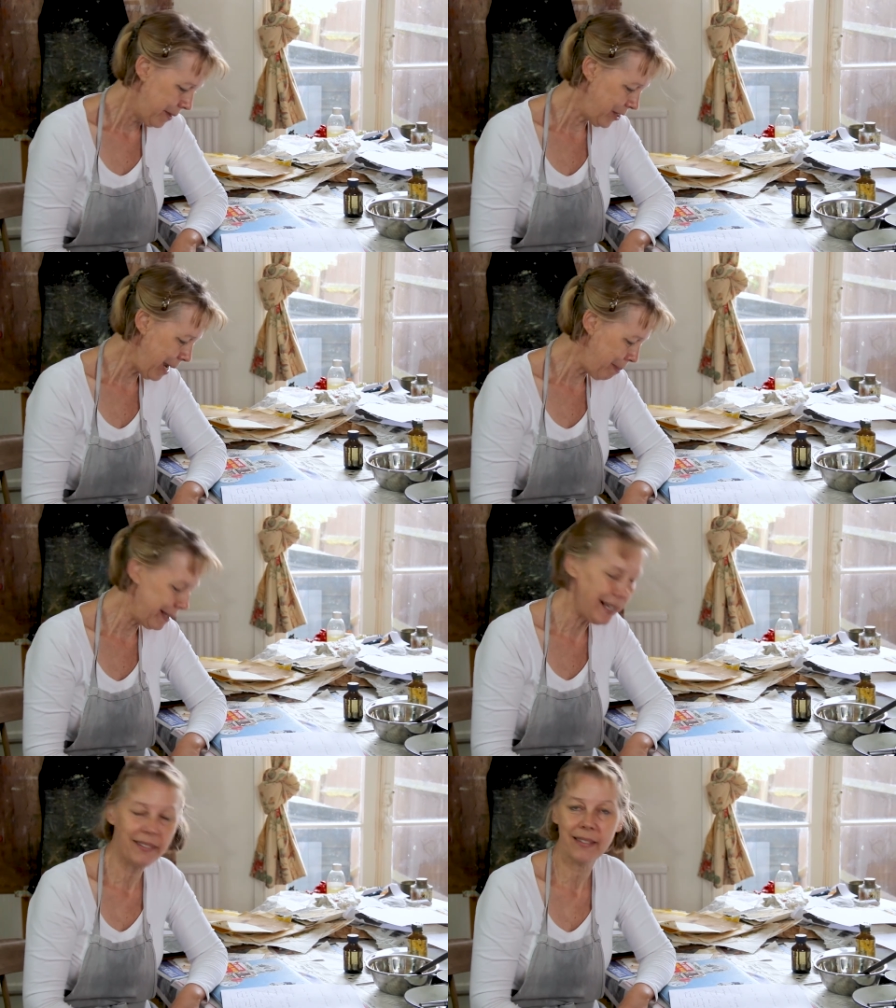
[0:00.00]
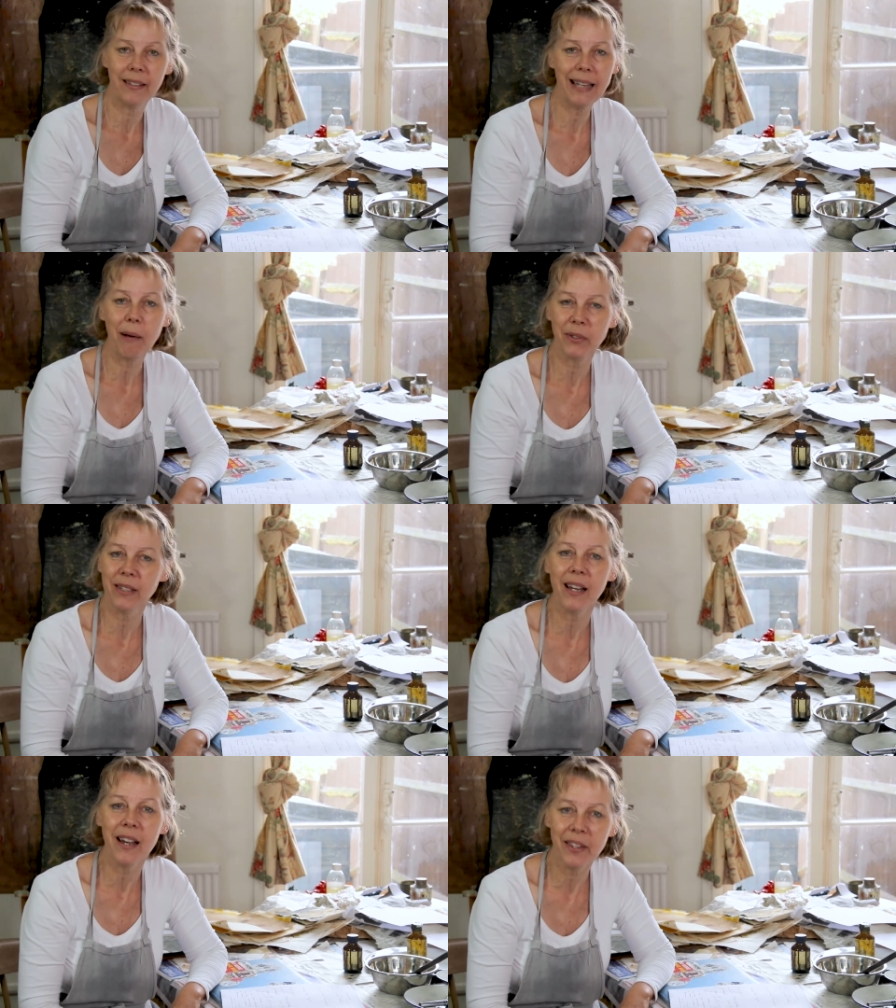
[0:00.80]
Japanese, that was
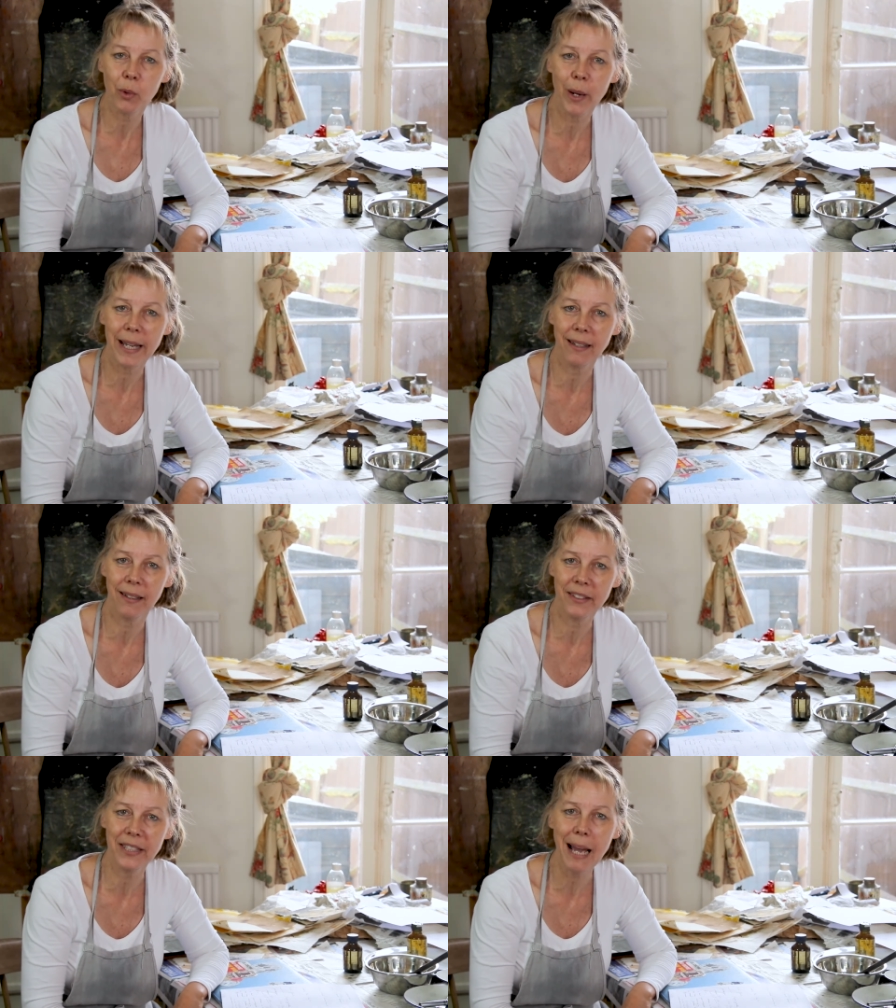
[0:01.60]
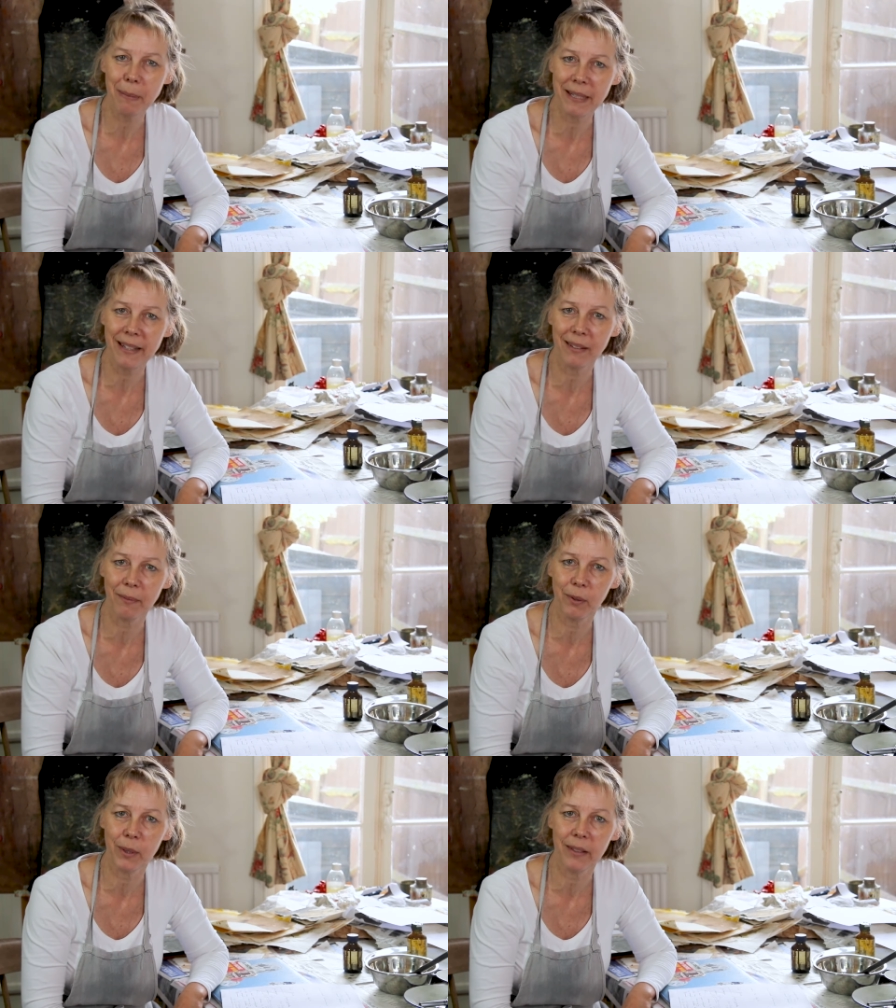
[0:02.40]
an earthquake, the Japanese
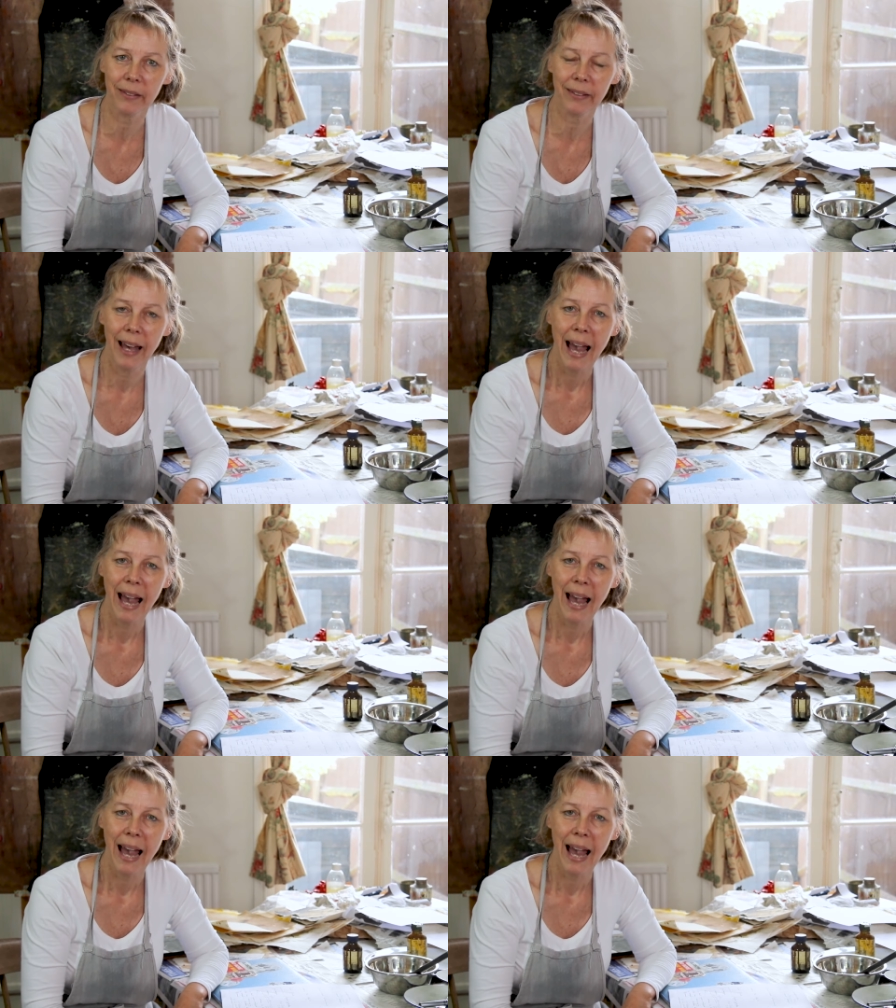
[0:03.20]
influence,